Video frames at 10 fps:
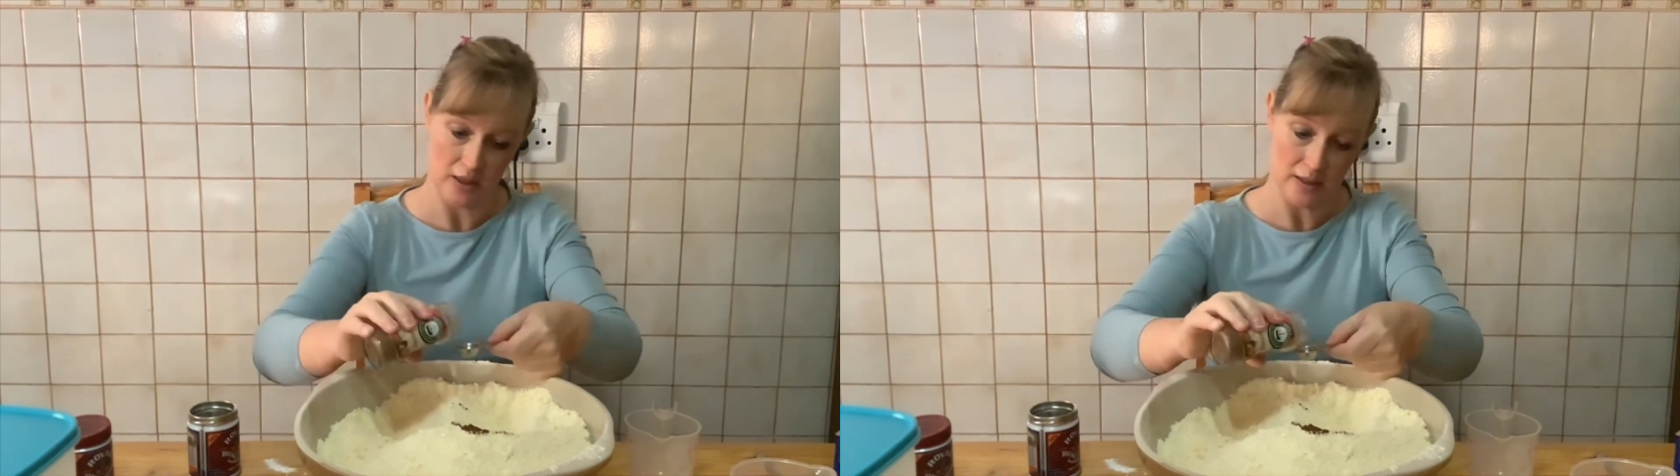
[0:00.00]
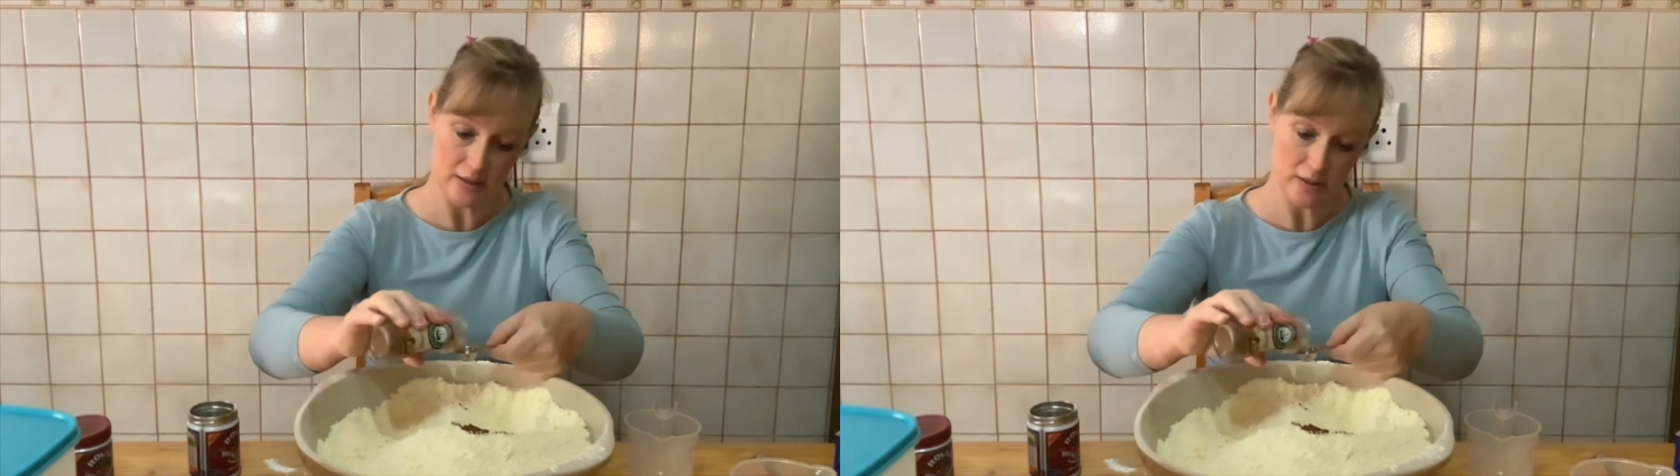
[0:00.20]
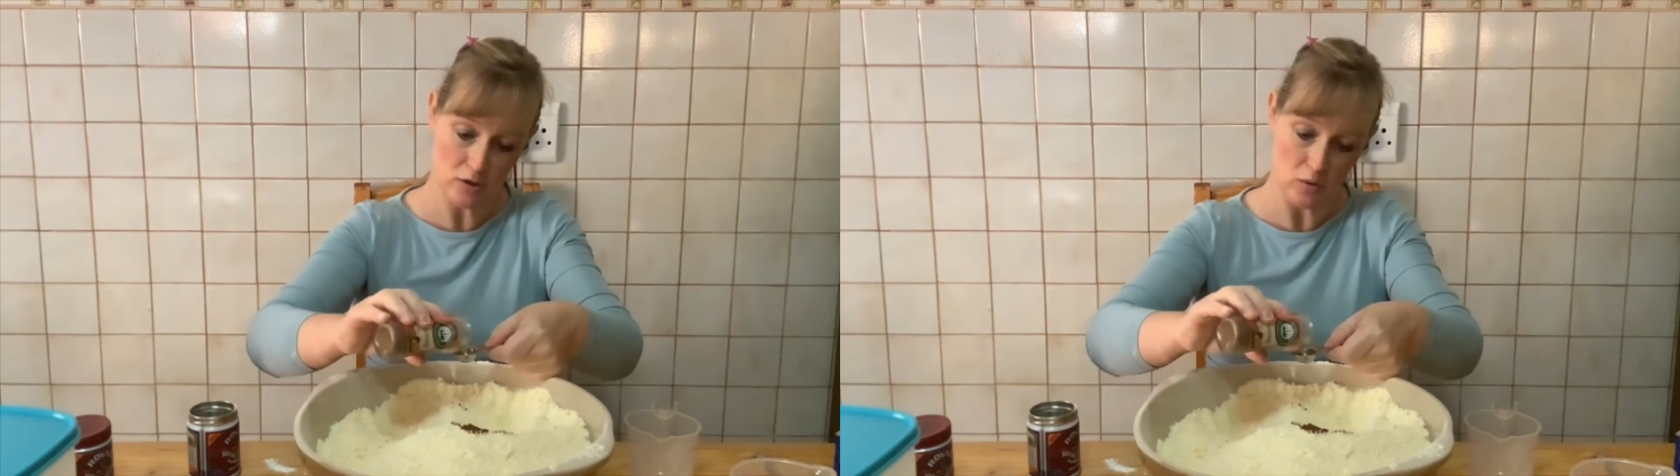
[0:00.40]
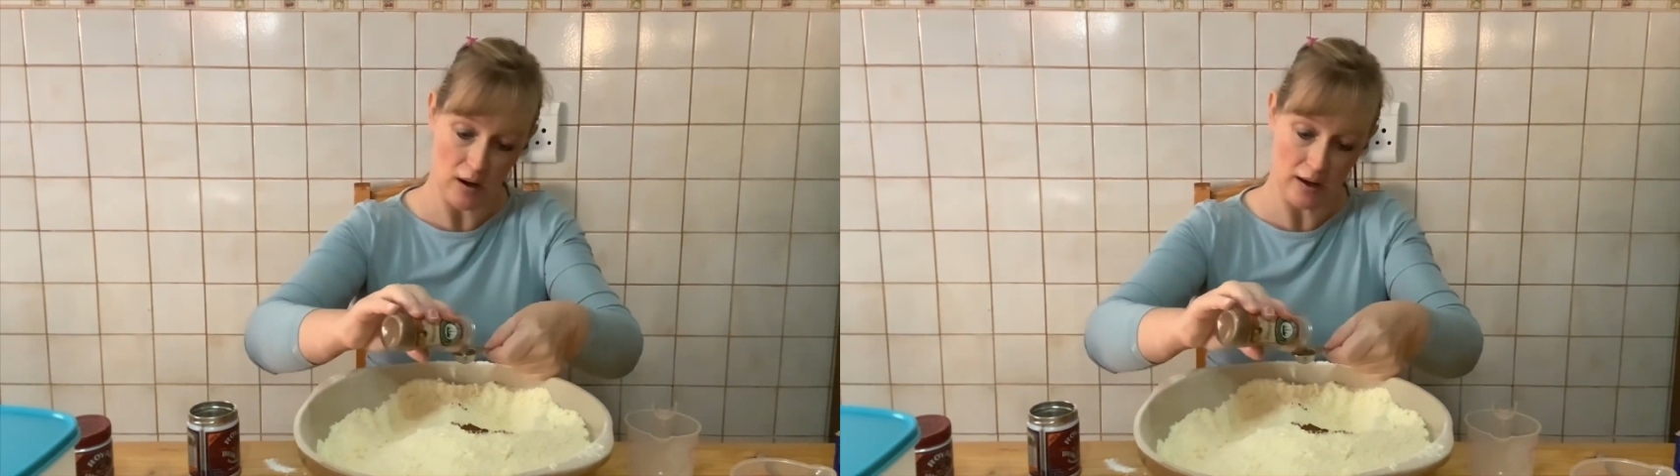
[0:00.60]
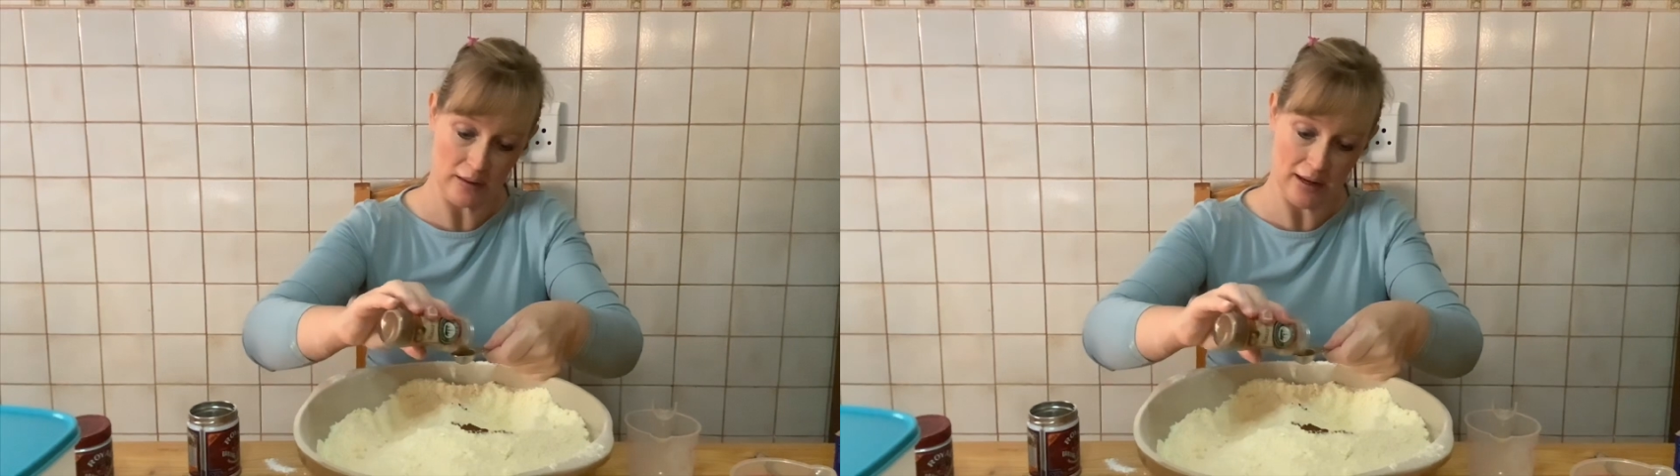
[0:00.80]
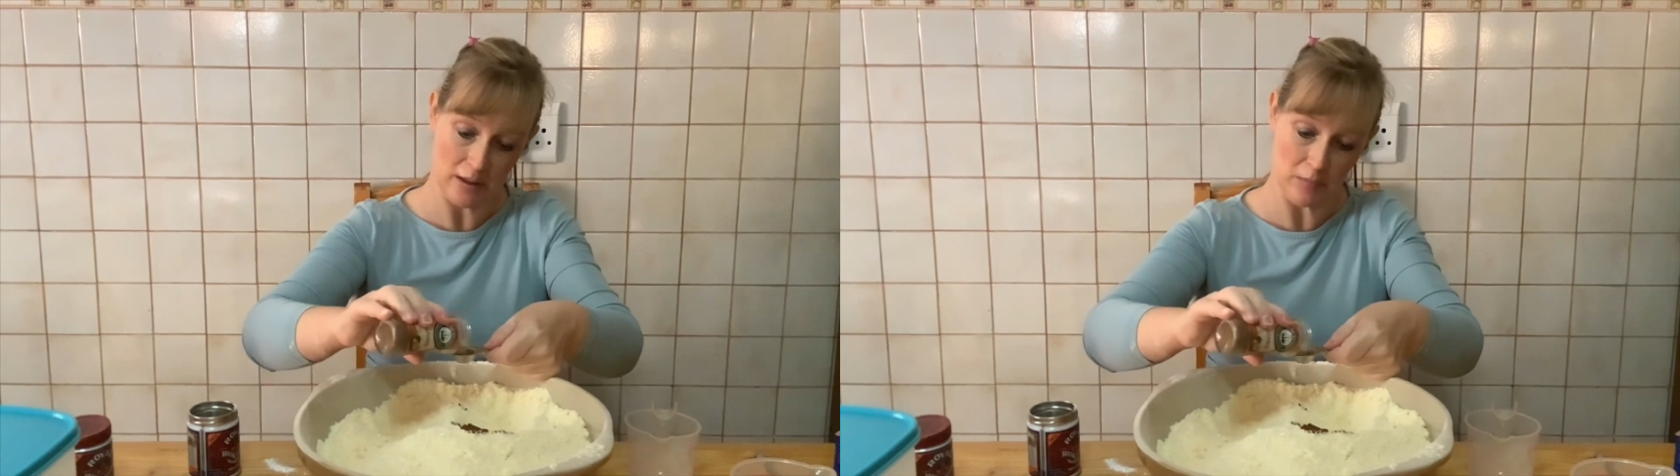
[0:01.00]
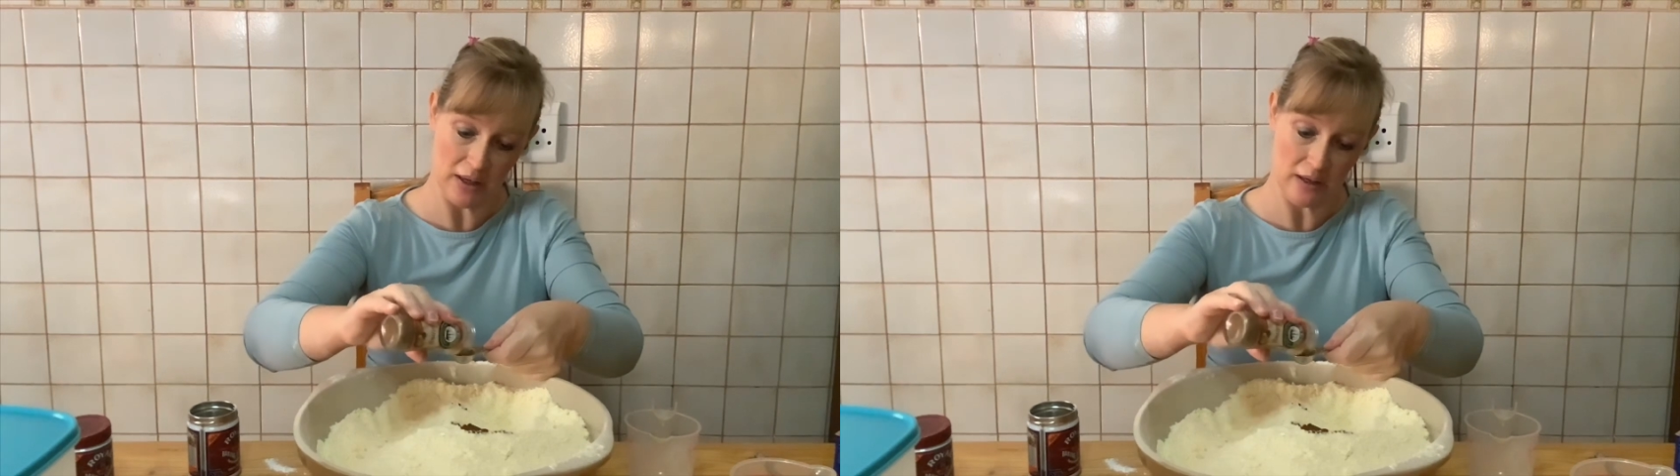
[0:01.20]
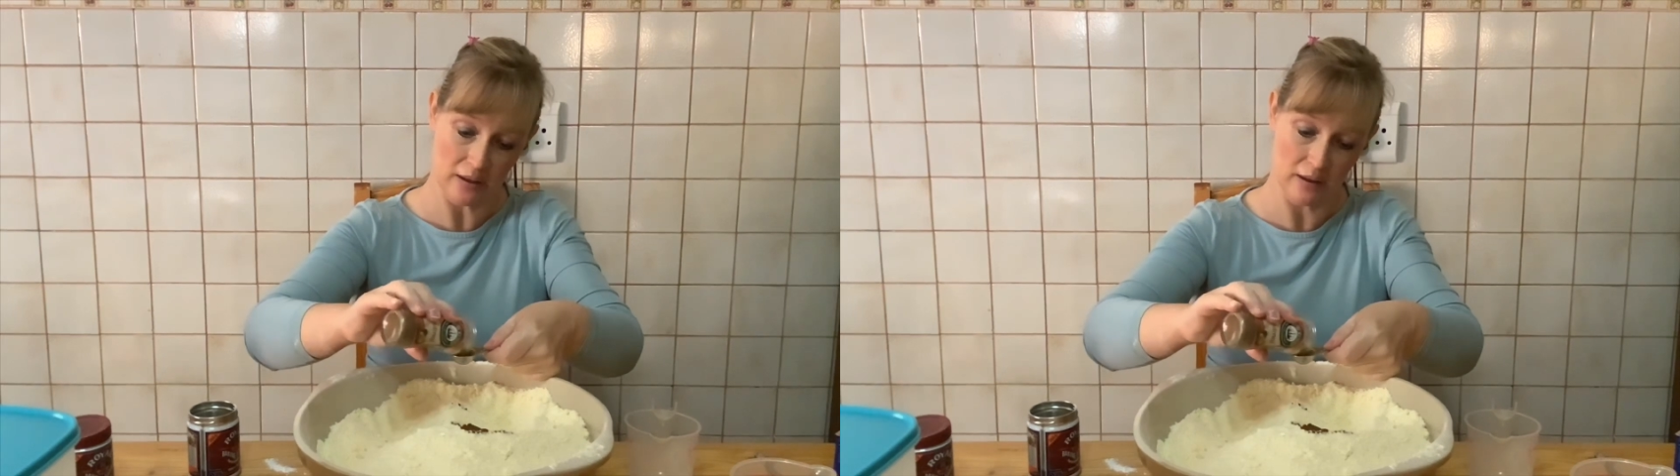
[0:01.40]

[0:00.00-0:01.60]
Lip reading: This is ground nutmeg.